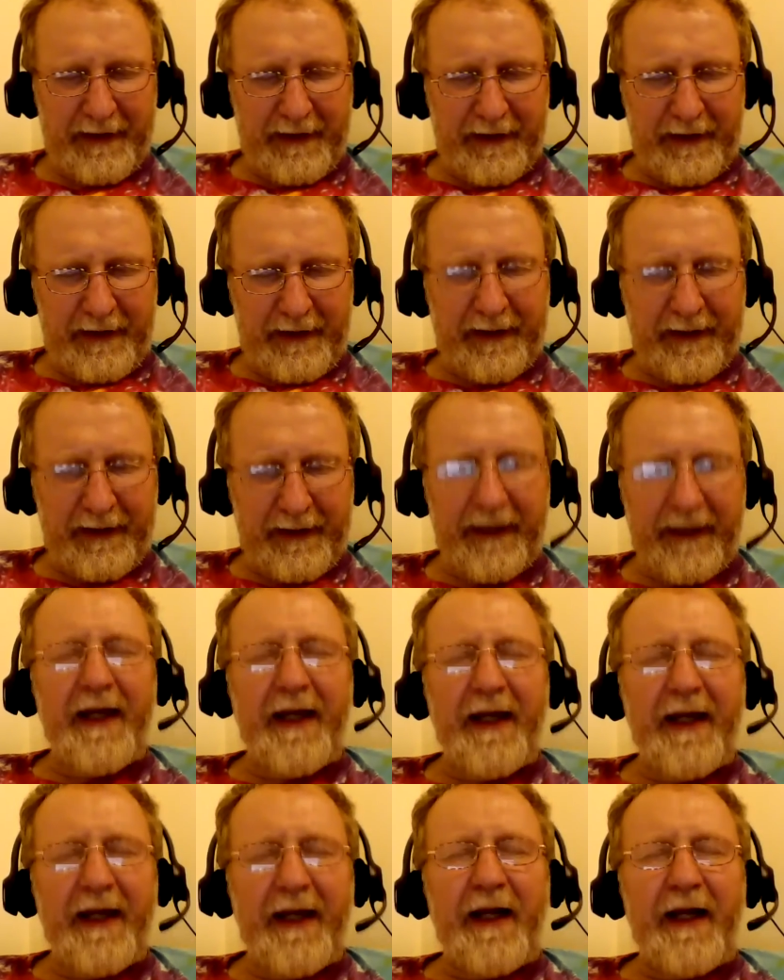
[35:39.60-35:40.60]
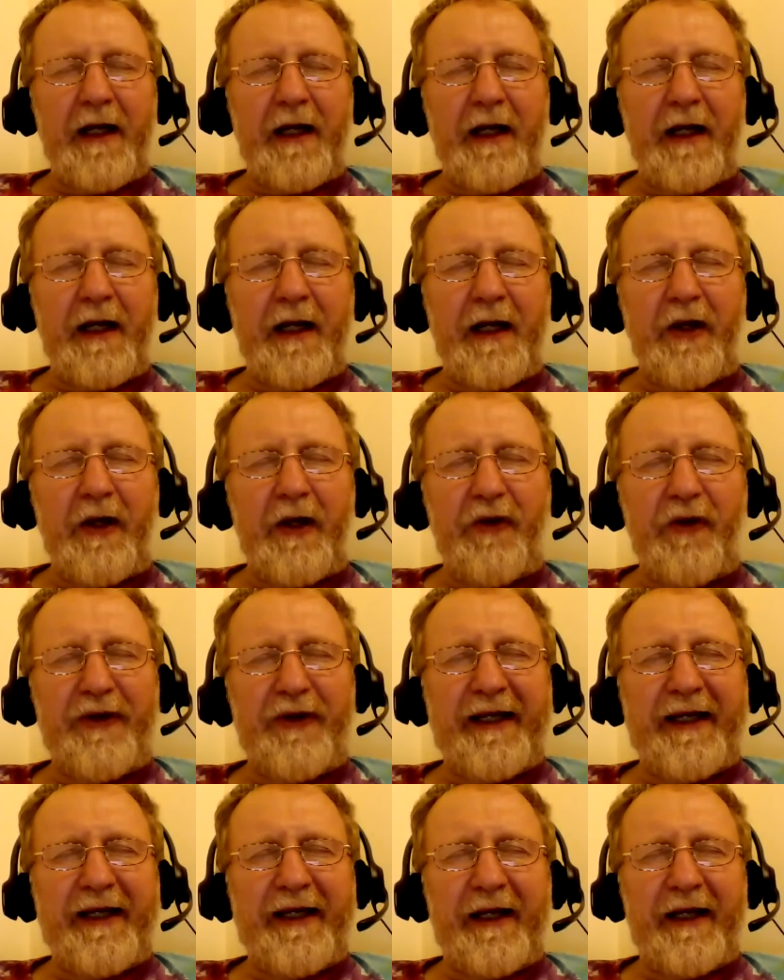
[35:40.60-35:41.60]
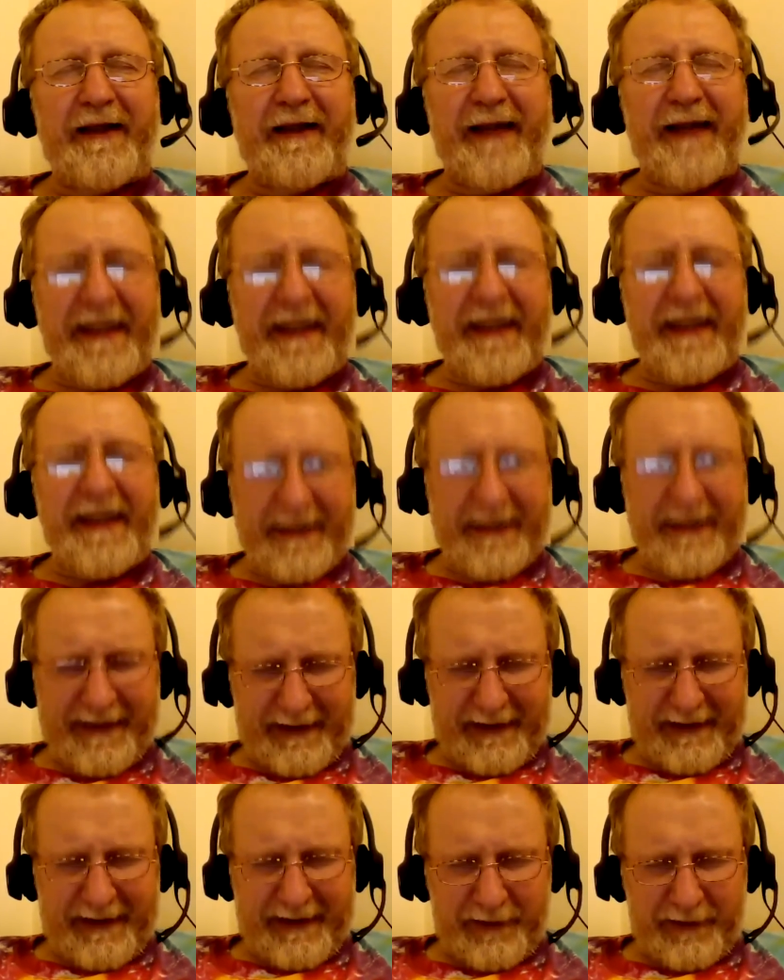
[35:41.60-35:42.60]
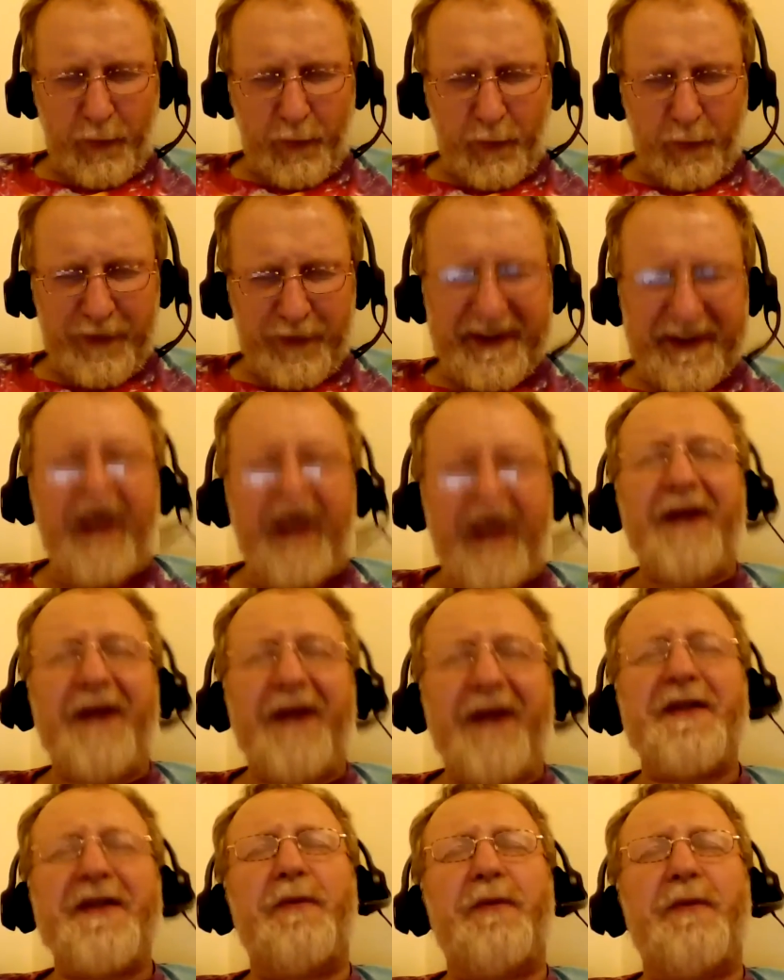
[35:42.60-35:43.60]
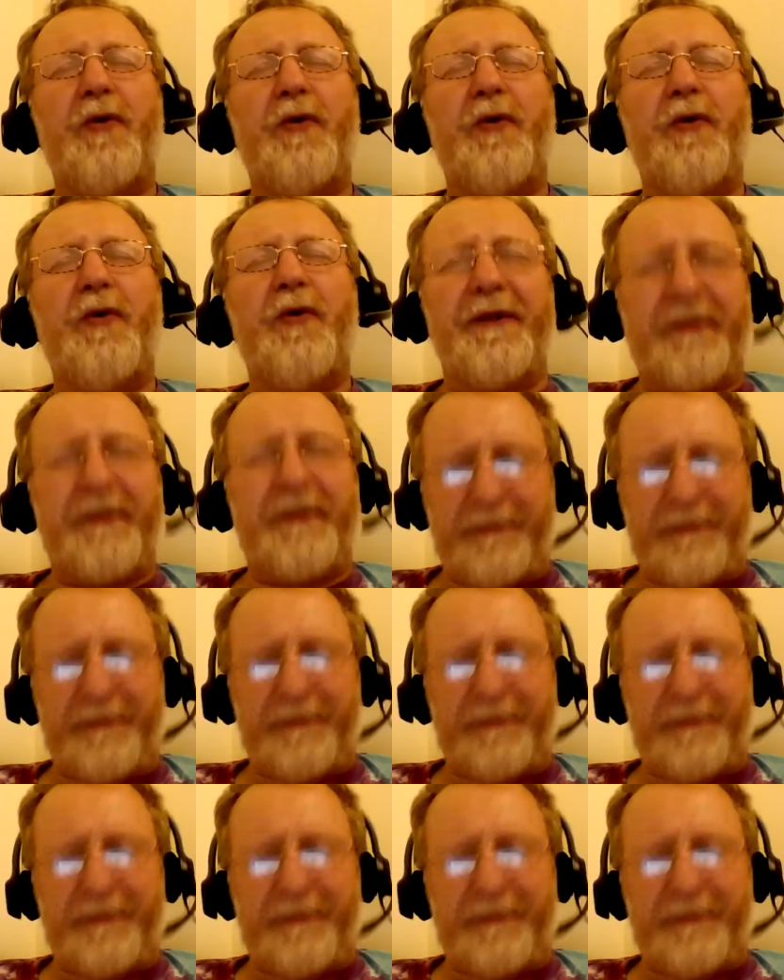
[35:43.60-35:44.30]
Like the Atlantis was the highest point